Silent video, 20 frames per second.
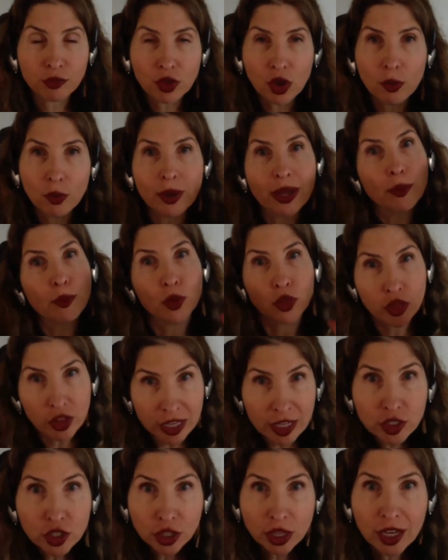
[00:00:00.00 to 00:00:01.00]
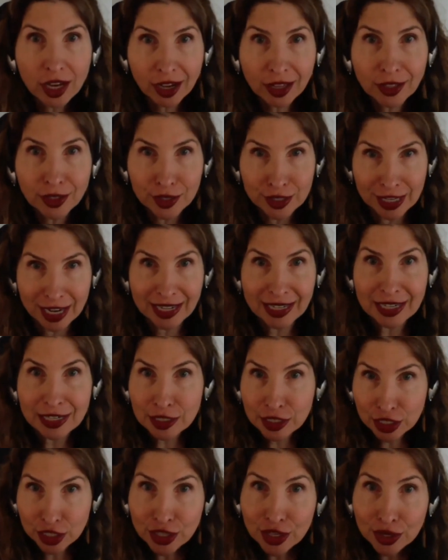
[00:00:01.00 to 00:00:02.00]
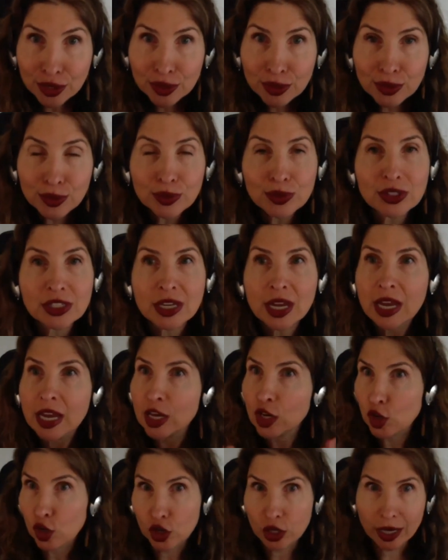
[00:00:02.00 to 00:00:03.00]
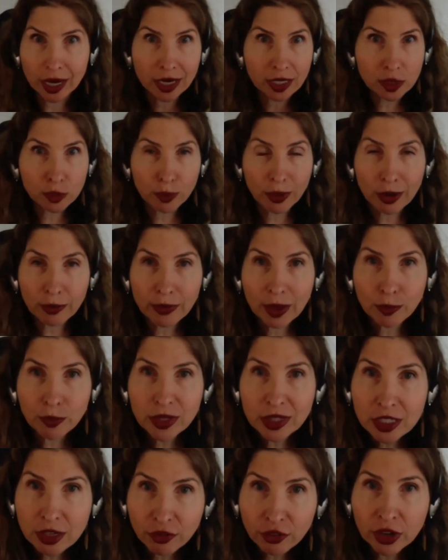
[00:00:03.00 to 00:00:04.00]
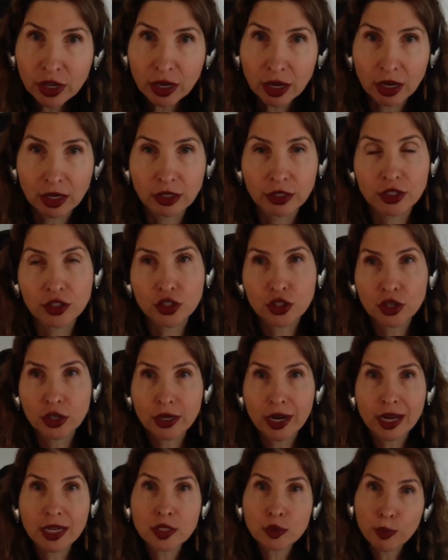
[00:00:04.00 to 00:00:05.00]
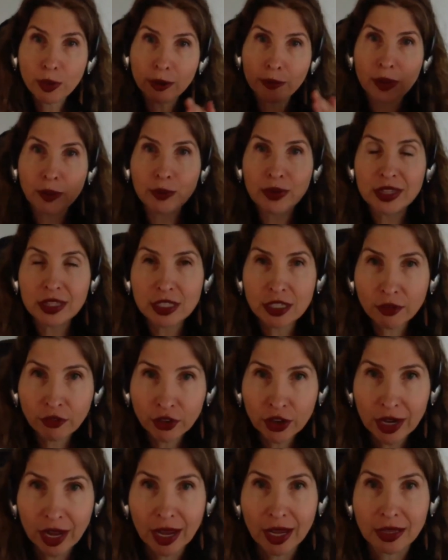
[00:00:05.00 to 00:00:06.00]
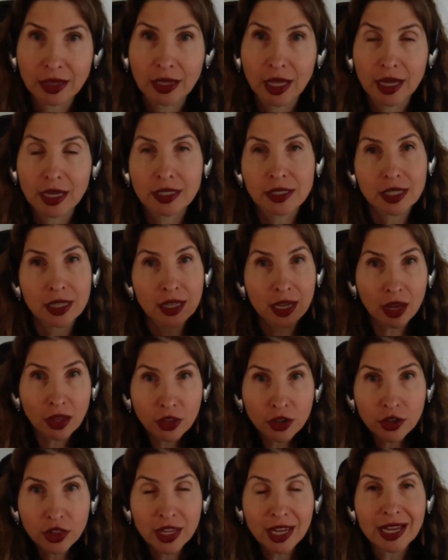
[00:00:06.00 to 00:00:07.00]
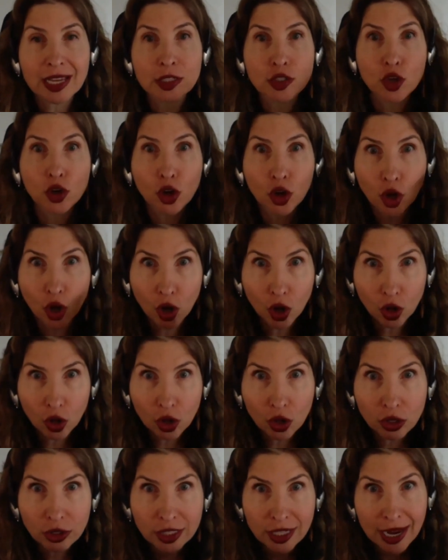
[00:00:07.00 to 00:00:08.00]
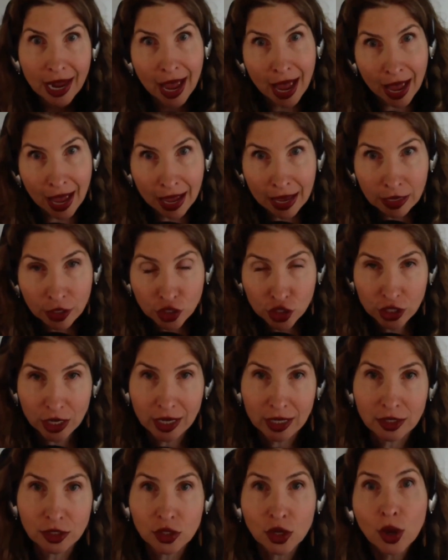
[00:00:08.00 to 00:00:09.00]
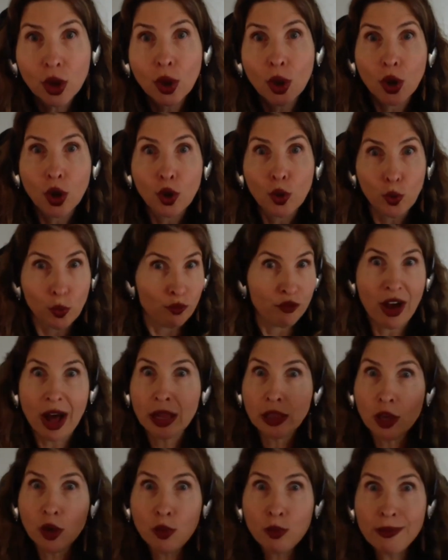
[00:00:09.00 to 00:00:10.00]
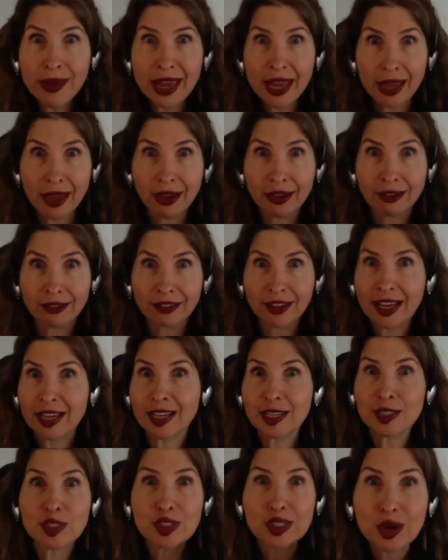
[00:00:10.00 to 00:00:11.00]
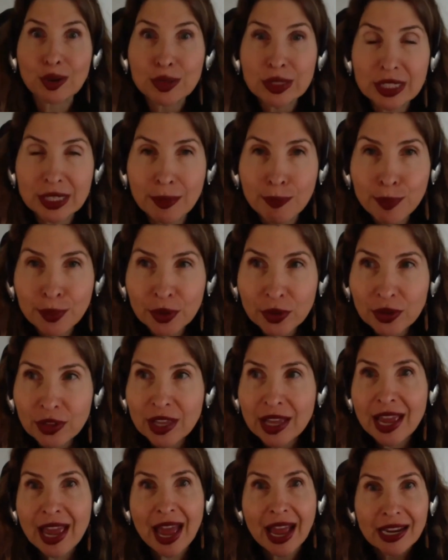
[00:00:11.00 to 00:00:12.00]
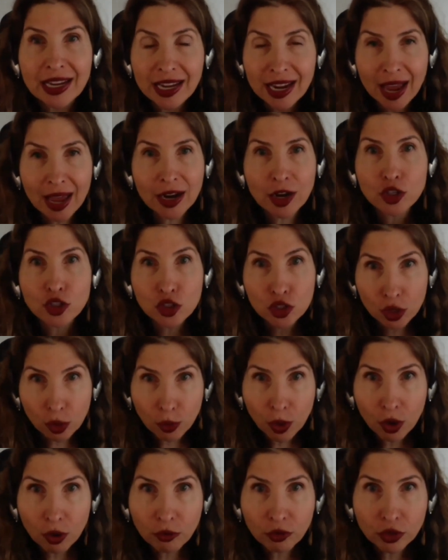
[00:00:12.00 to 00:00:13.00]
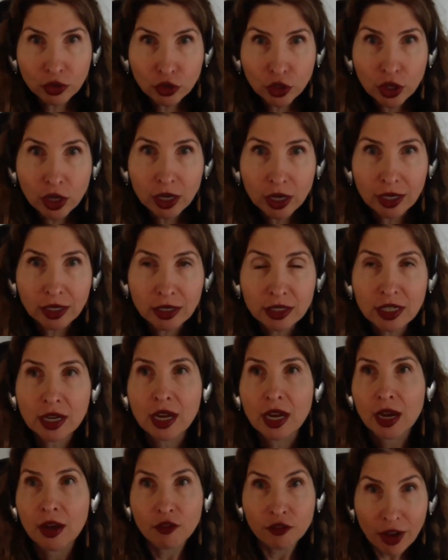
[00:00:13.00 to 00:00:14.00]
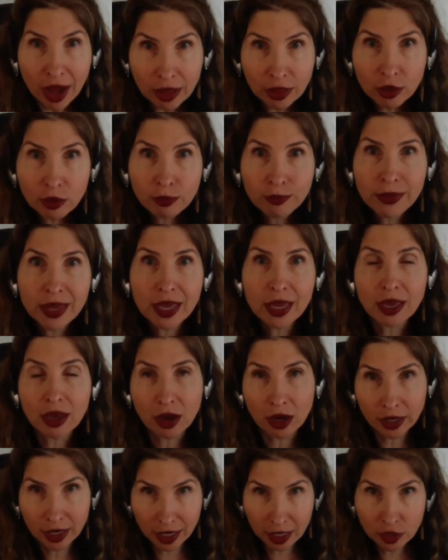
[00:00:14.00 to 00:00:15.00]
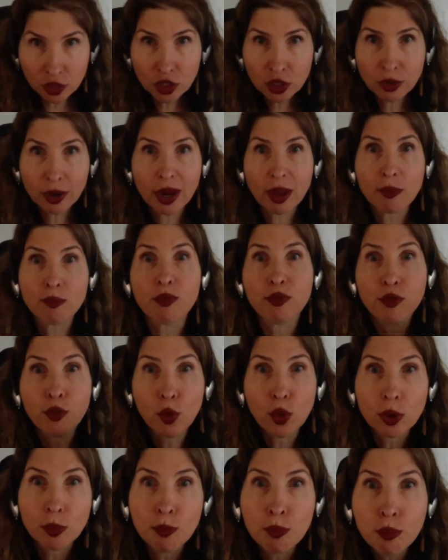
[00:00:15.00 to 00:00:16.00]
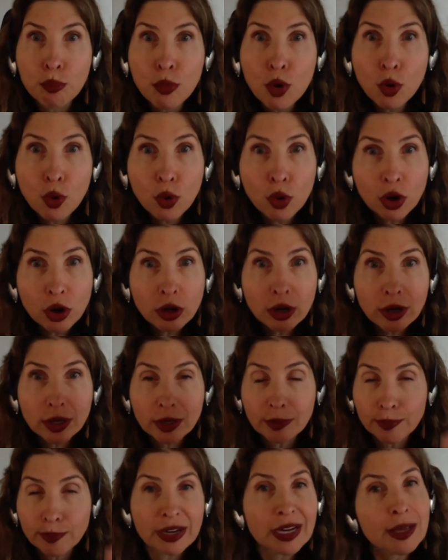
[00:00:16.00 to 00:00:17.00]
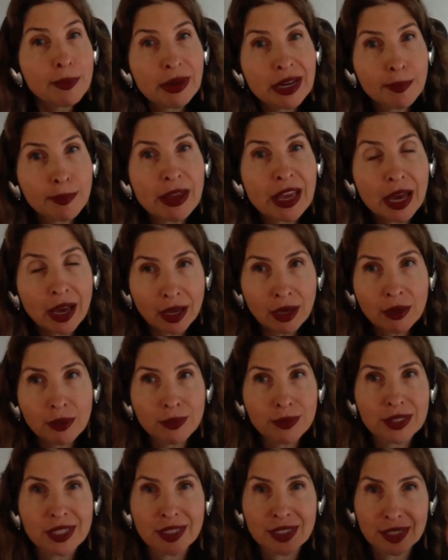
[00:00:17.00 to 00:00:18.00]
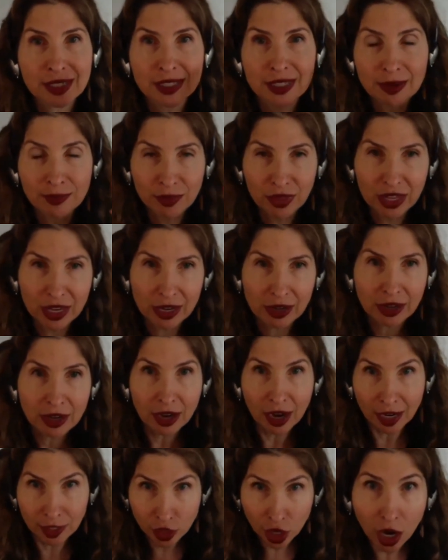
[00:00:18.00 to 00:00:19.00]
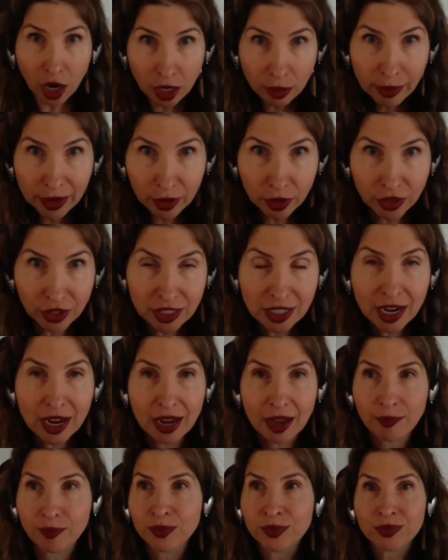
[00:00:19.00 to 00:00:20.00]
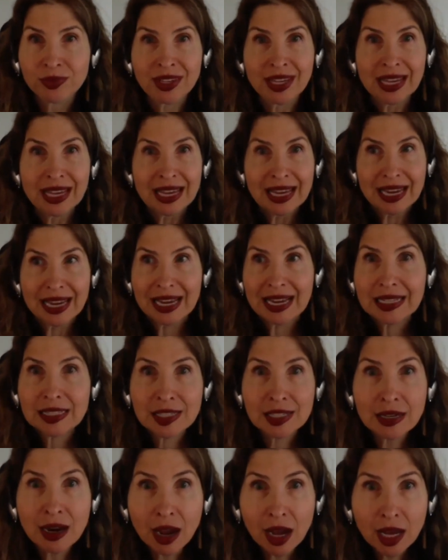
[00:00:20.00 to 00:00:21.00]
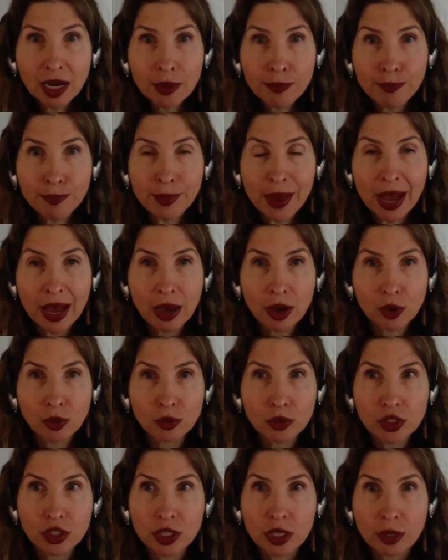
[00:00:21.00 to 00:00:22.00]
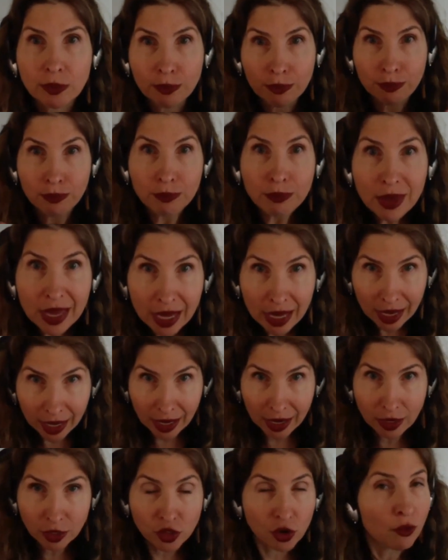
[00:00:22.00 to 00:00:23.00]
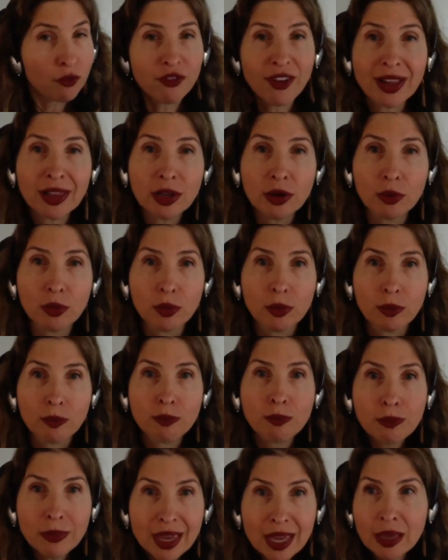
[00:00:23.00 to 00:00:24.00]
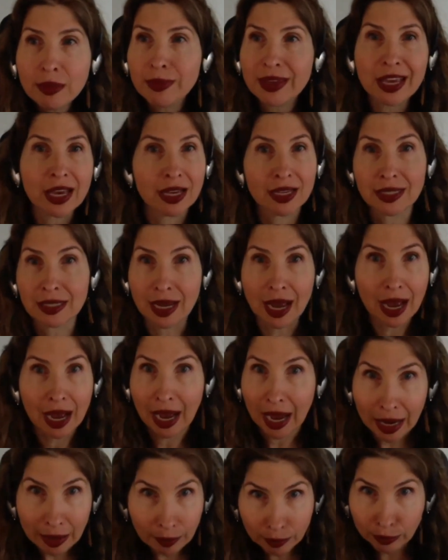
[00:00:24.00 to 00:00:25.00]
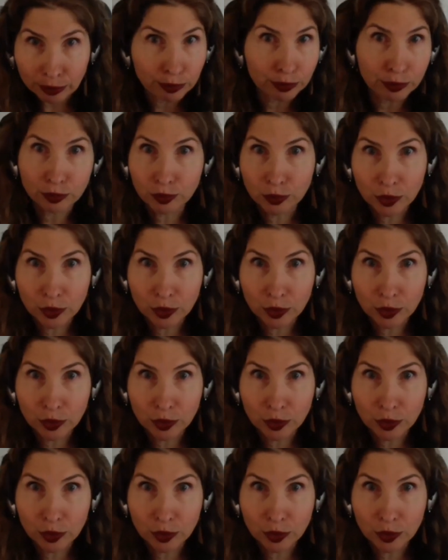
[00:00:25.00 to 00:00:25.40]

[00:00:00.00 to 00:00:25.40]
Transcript: of going, well, these are the colors I need to use, could I experiment with different colors? Could I experiment with different headlines? And the other thing is call to actions. Follow me. Like, it's so simple and yet so overlooked. Follow me on Instagram for more, but it becomes, this is something I talk about all the time. It's not about me. Don't follow me because I'm,